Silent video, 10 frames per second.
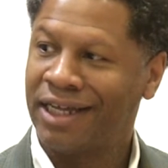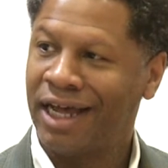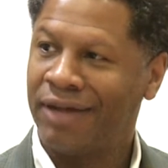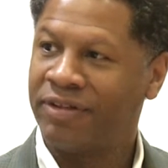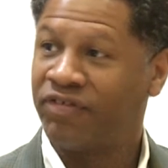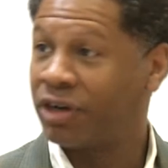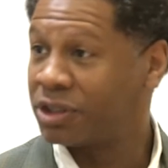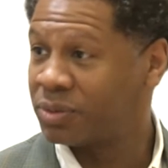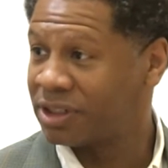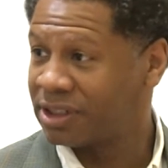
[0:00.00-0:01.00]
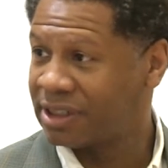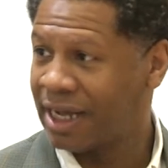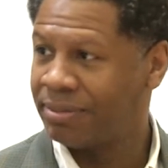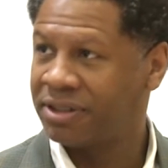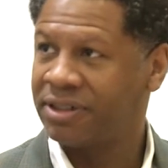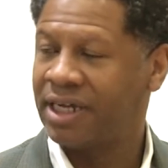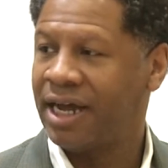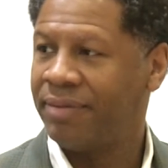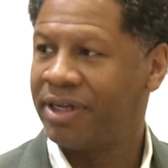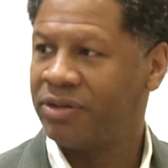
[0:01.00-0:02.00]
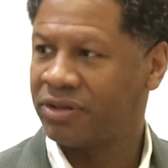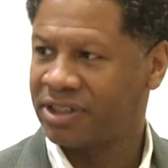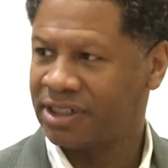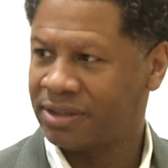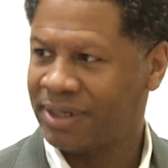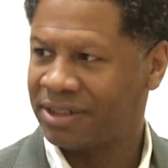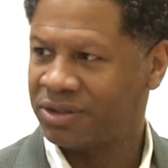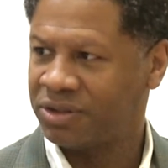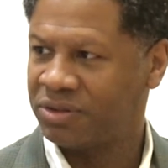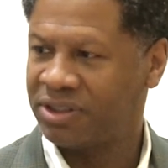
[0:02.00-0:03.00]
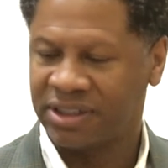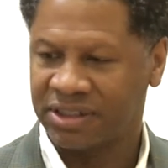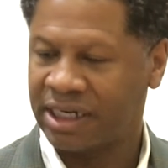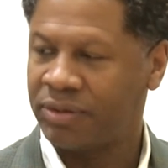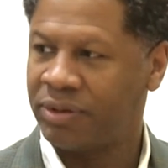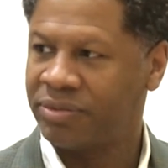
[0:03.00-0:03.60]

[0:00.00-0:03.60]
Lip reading: The first was established in Dorchester, Massachusetts. The second one